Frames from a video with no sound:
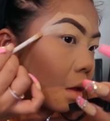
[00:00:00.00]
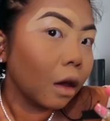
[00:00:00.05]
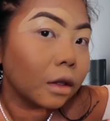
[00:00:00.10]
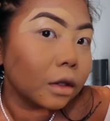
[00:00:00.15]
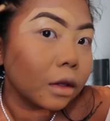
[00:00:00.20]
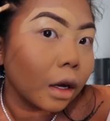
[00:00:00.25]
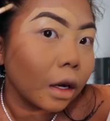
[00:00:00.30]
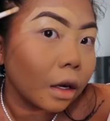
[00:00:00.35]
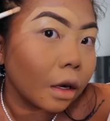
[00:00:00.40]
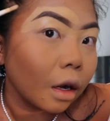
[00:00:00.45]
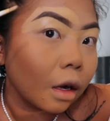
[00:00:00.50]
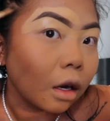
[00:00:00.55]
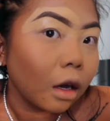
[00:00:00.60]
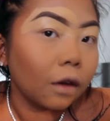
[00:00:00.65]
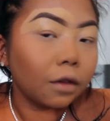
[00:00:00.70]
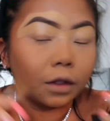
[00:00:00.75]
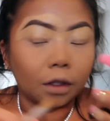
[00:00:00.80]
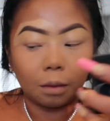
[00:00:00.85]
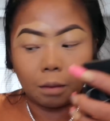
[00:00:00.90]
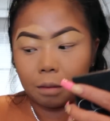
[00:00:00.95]
So I cut
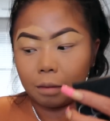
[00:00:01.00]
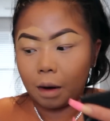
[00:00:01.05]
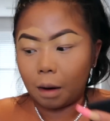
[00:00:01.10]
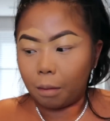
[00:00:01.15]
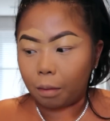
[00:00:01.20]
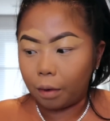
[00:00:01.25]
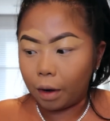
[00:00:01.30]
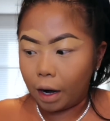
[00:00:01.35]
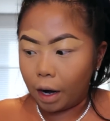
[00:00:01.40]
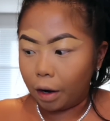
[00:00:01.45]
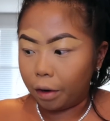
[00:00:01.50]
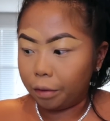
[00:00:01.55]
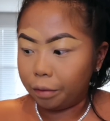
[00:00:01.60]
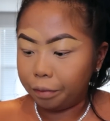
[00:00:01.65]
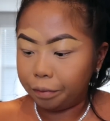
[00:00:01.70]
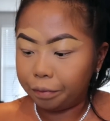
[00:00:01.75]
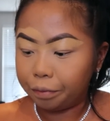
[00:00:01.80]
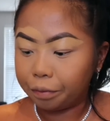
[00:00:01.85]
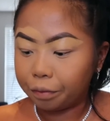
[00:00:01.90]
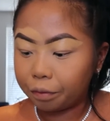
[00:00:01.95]
off some of my brow,
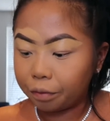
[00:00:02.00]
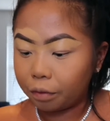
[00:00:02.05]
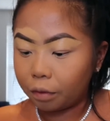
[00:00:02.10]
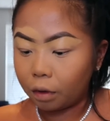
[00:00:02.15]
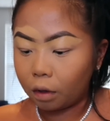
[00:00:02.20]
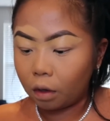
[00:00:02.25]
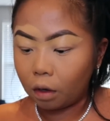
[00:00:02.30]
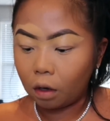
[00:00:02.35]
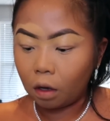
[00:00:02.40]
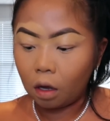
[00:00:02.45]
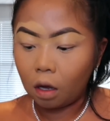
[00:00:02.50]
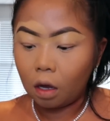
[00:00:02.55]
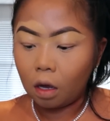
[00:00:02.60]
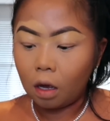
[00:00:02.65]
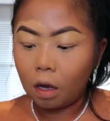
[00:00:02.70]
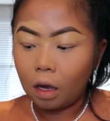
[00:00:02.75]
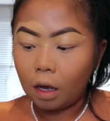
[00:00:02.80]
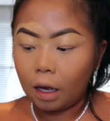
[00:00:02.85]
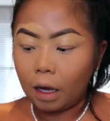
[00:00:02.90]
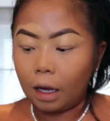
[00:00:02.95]

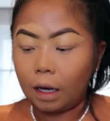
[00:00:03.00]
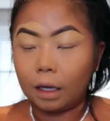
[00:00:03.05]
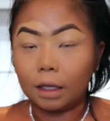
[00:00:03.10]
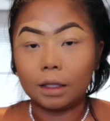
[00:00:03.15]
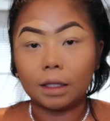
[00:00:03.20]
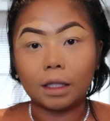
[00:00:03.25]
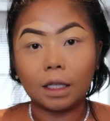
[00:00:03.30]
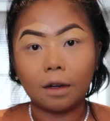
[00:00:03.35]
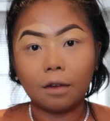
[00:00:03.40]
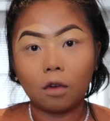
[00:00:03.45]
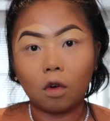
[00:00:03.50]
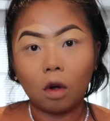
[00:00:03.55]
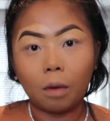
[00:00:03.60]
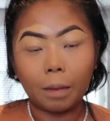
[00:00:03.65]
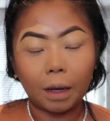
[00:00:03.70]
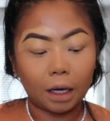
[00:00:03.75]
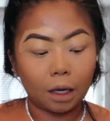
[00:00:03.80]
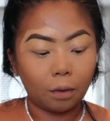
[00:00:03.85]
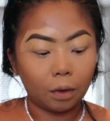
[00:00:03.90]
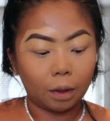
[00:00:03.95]
and instead of going
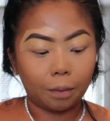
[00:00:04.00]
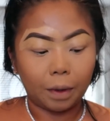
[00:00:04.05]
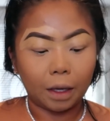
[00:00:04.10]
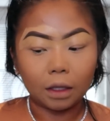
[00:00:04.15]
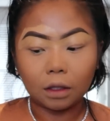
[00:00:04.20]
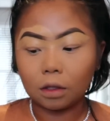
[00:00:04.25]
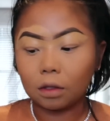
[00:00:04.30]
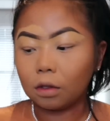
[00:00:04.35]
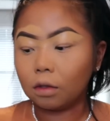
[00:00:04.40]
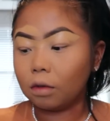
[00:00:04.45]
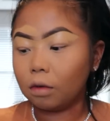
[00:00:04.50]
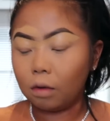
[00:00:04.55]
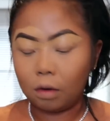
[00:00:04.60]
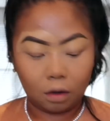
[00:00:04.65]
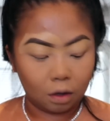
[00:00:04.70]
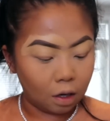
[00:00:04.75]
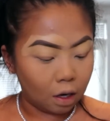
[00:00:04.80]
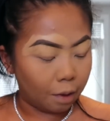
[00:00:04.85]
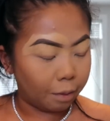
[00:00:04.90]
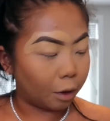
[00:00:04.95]
back in with a pencil,
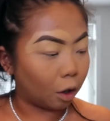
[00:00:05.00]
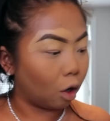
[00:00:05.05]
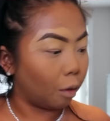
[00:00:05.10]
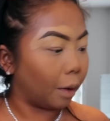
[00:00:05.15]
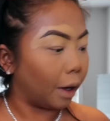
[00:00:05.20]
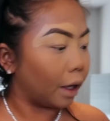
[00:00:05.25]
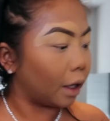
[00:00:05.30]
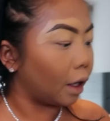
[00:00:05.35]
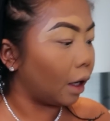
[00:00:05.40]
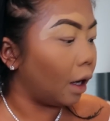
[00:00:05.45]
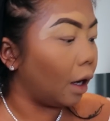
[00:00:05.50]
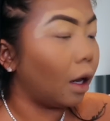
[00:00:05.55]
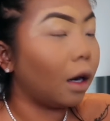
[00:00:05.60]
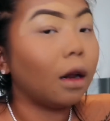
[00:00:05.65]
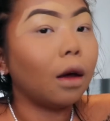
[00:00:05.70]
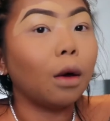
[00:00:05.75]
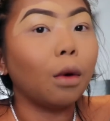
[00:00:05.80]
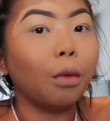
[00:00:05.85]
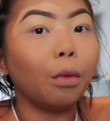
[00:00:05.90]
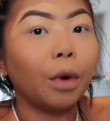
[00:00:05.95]
I'm gonna go back
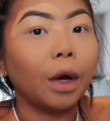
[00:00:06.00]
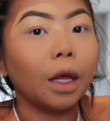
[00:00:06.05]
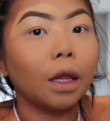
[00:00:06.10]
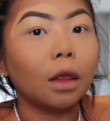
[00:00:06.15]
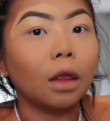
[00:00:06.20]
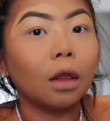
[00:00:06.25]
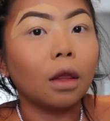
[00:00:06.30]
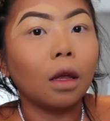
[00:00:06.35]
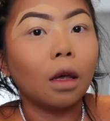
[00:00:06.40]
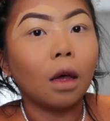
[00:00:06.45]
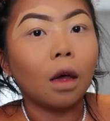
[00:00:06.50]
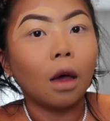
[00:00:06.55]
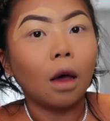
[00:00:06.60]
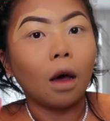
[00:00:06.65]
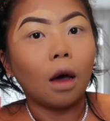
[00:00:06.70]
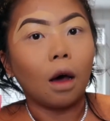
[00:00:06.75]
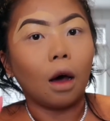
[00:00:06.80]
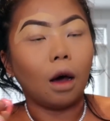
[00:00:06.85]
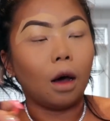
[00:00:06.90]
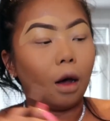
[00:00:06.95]
in with
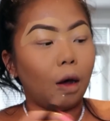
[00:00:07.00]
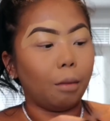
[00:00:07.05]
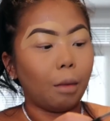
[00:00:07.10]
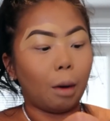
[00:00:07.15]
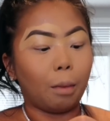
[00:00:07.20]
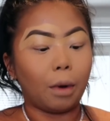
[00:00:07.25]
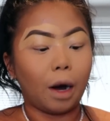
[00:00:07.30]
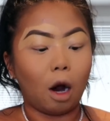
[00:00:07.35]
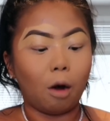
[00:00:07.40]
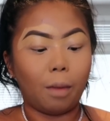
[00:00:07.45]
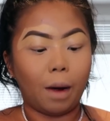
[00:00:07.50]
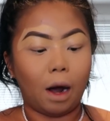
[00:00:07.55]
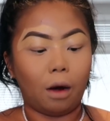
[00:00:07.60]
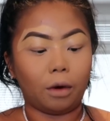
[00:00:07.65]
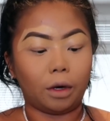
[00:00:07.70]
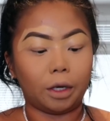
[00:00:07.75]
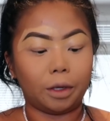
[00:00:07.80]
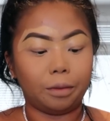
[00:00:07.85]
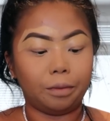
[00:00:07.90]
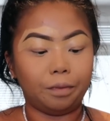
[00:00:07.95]
a brow
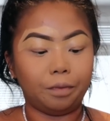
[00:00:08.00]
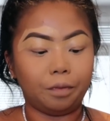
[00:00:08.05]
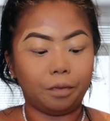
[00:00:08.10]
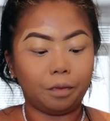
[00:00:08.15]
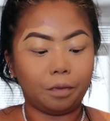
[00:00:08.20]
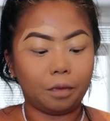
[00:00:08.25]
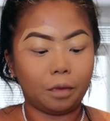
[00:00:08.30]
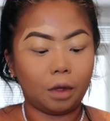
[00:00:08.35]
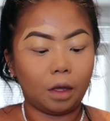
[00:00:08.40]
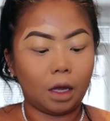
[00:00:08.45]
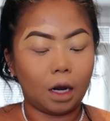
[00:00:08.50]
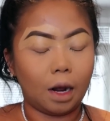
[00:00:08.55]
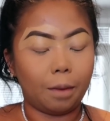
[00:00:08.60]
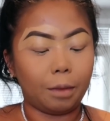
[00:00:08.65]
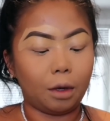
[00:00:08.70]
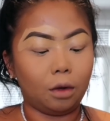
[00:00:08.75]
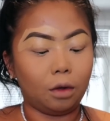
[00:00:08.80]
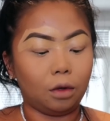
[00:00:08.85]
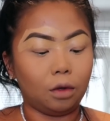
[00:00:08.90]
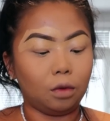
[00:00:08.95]
powder. And I'm
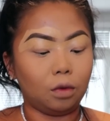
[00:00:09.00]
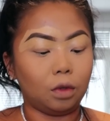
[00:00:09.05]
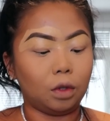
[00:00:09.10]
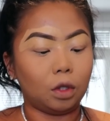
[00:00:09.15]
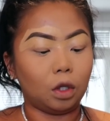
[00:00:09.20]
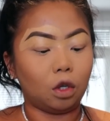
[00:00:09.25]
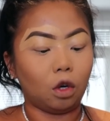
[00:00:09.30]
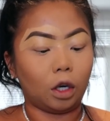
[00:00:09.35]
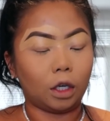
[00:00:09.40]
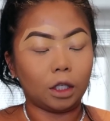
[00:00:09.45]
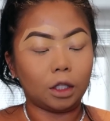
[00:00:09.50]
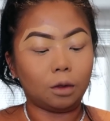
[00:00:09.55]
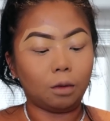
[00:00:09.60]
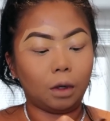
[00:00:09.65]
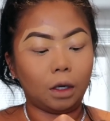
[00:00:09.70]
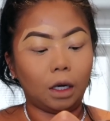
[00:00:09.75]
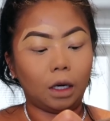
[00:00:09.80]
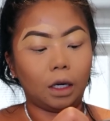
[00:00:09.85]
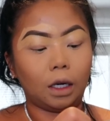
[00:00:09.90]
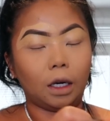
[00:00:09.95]
gonna use the darkest
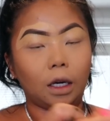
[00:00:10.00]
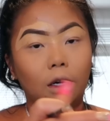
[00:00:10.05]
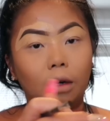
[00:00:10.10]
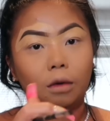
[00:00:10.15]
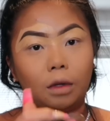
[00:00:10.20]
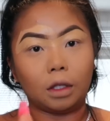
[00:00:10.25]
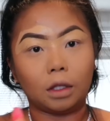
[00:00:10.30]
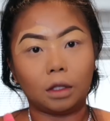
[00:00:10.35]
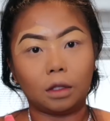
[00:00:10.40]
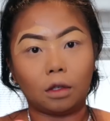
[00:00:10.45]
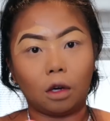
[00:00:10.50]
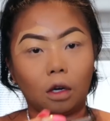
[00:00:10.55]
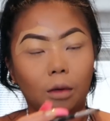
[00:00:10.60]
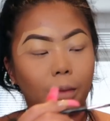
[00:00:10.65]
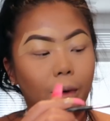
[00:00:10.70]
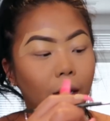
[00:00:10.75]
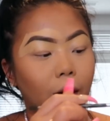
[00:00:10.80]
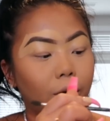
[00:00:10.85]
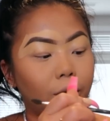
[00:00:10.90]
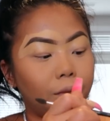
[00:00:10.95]
one in here. This is
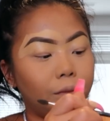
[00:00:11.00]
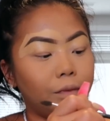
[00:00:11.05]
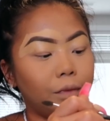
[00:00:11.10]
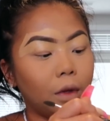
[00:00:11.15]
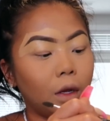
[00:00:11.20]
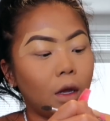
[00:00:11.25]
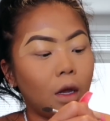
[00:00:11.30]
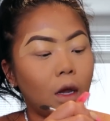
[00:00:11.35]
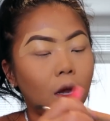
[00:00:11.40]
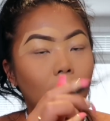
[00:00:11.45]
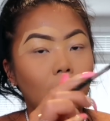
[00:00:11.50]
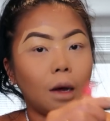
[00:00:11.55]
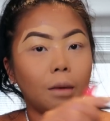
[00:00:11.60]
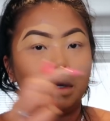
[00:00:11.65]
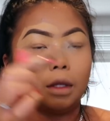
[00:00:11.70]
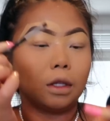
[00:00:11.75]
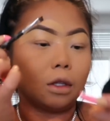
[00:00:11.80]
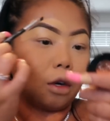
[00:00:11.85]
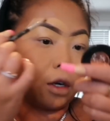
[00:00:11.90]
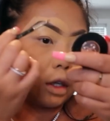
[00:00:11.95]
dark brown. I'm
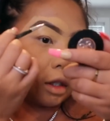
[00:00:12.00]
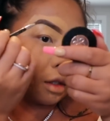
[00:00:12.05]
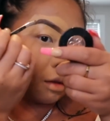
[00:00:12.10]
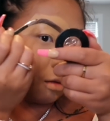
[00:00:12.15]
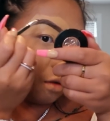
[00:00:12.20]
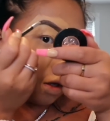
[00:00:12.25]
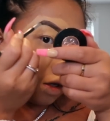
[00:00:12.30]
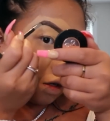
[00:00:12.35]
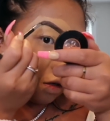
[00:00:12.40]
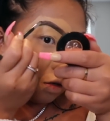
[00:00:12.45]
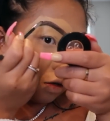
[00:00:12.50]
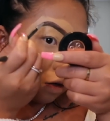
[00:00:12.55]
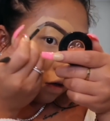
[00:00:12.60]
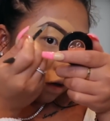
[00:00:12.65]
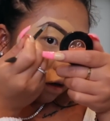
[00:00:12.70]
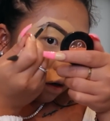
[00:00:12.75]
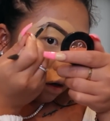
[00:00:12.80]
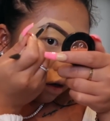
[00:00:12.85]
gonna use the darkest one